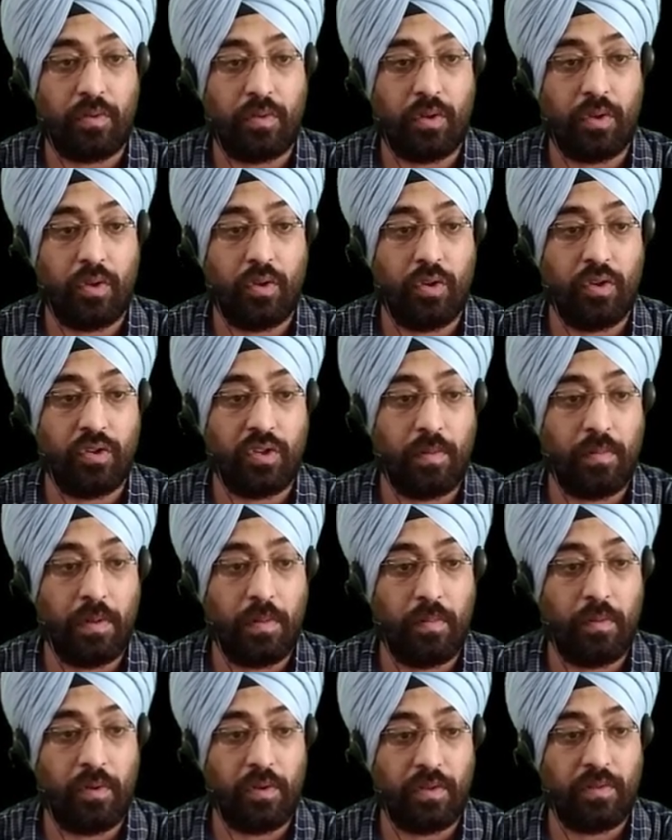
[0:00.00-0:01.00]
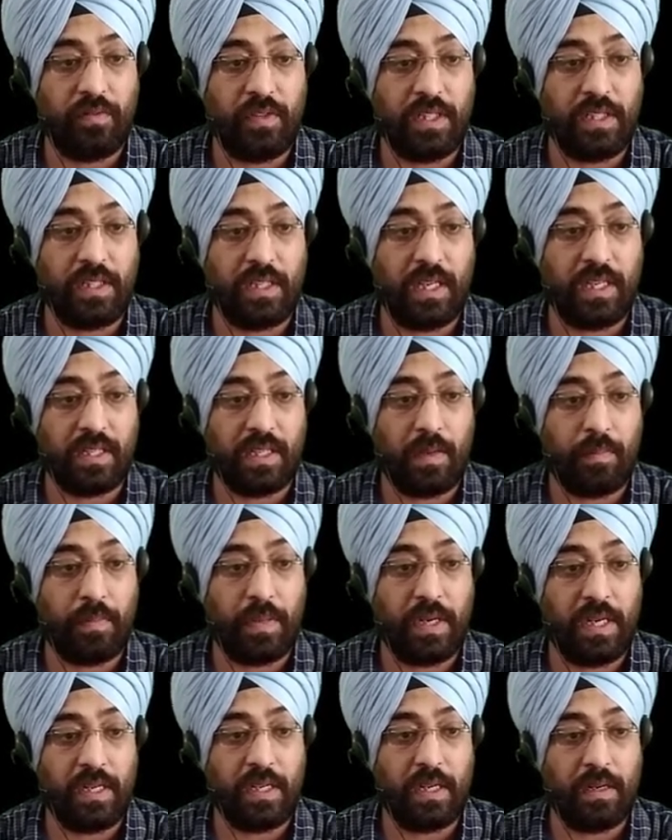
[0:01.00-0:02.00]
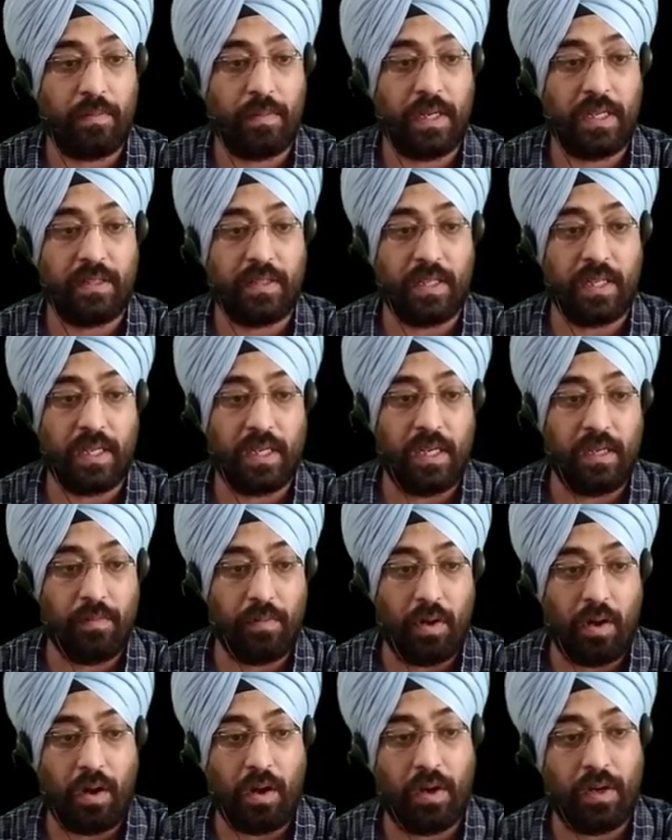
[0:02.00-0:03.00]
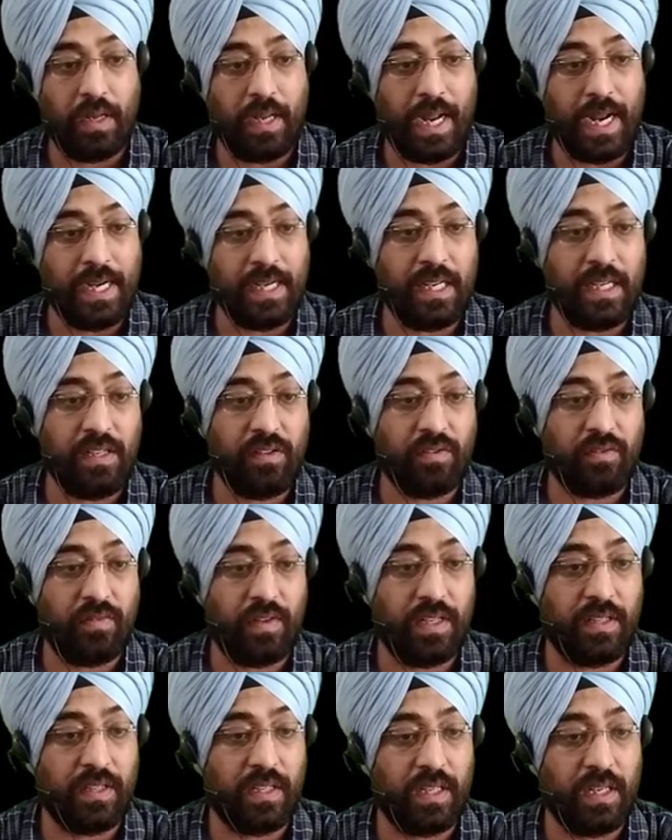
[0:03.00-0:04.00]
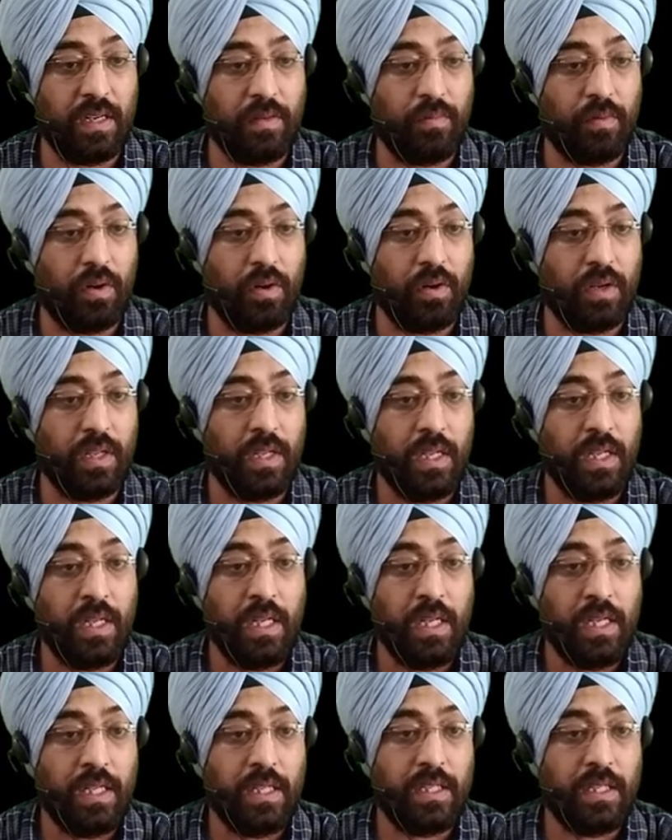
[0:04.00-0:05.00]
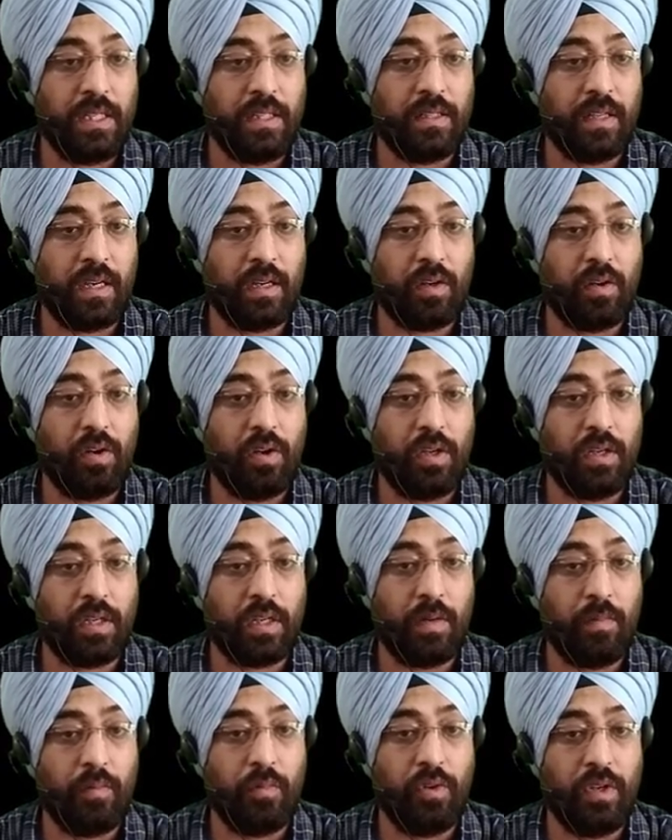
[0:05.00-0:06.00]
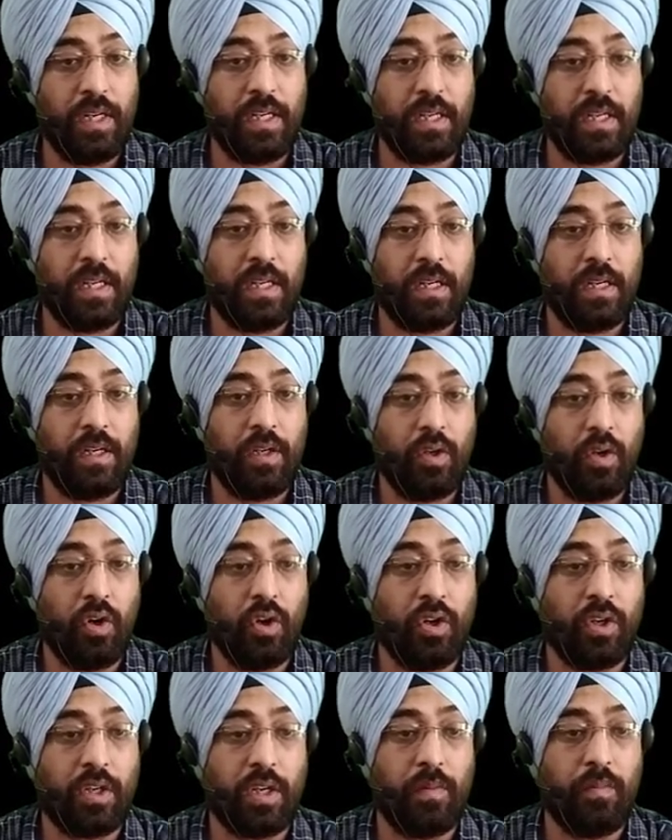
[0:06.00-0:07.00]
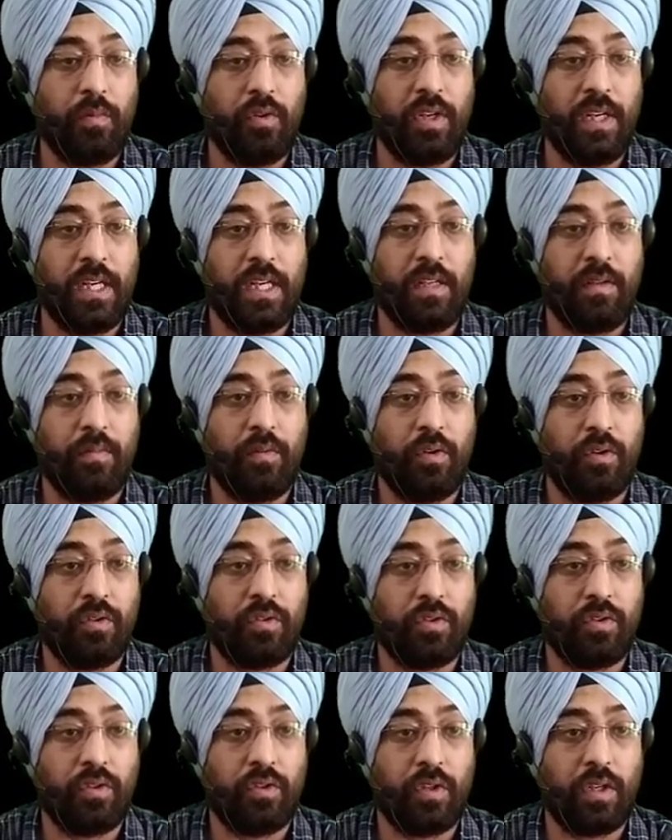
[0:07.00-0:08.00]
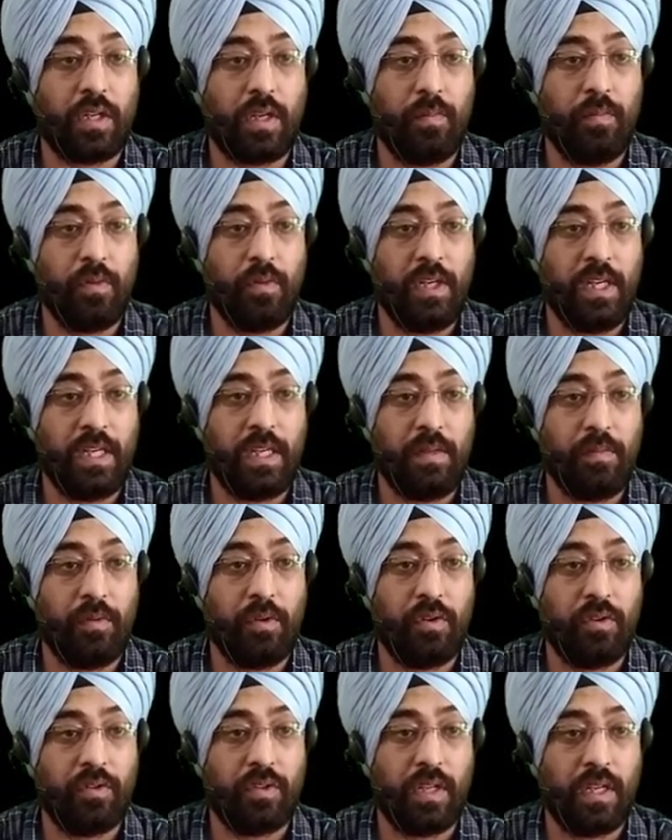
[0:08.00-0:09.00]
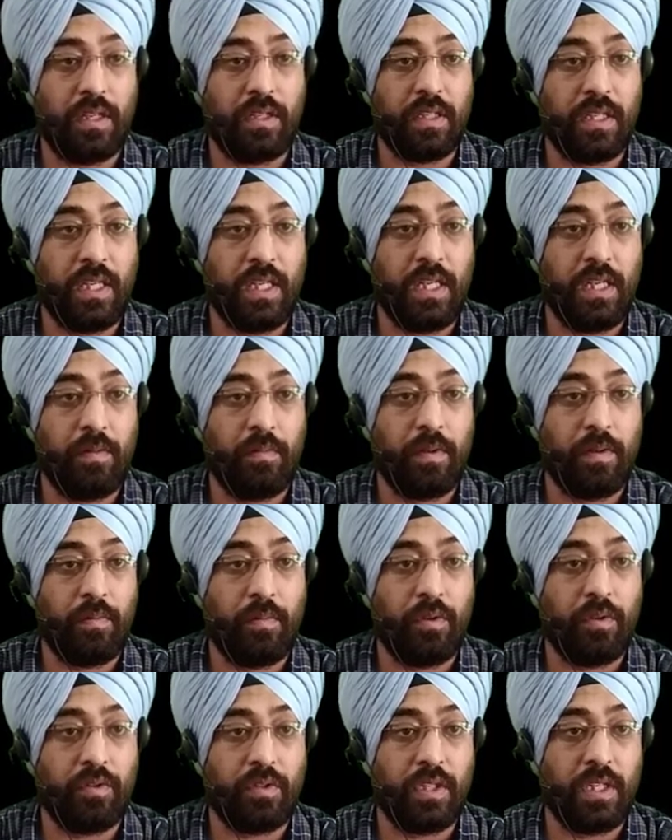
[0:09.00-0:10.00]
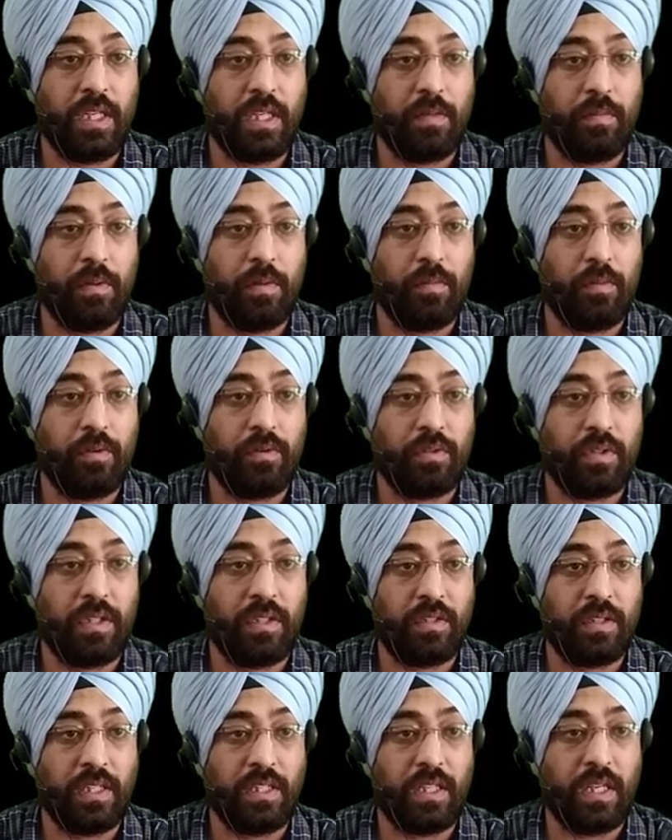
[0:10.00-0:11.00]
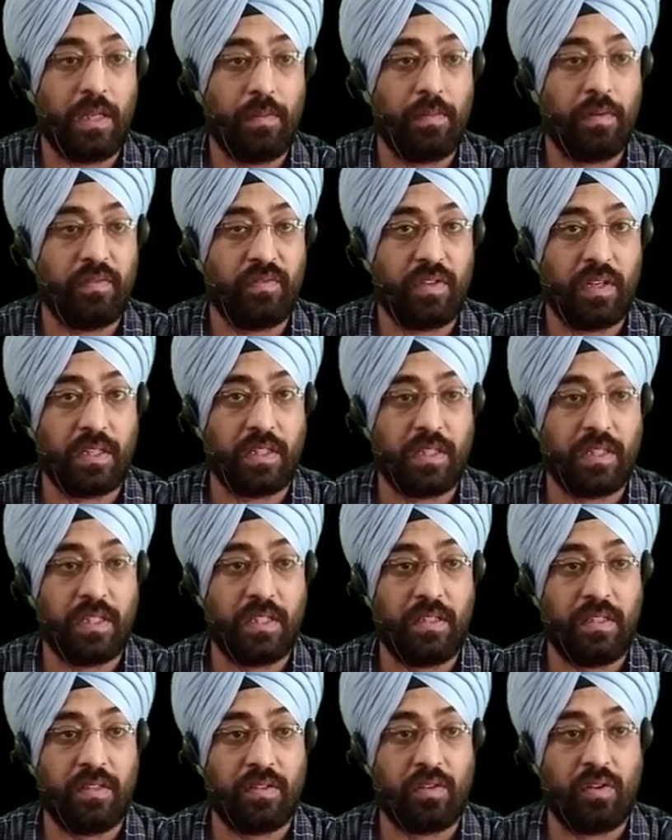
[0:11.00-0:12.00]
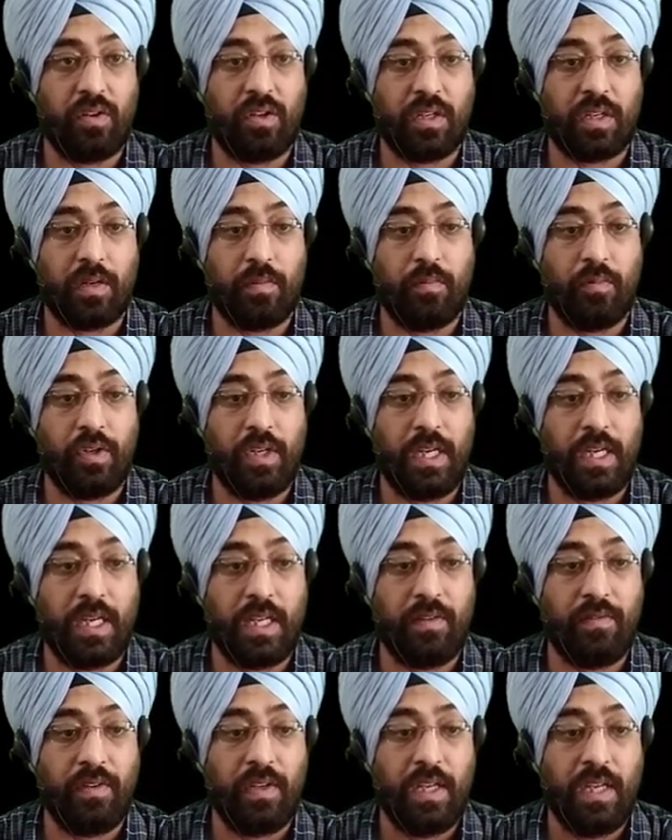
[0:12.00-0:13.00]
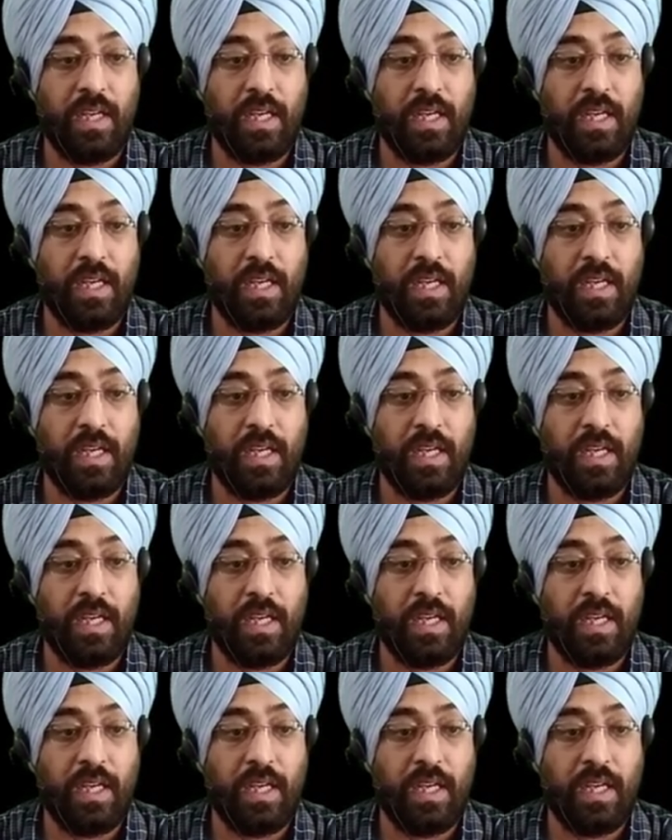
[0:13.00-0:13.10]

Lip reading: So those double bonds which are separated by a single bond, at least one single bond, these are called cumulative, non-cumulative bonds. So the cumulative bonds are C double bond C double bond C. Such type of structures is called cumulative.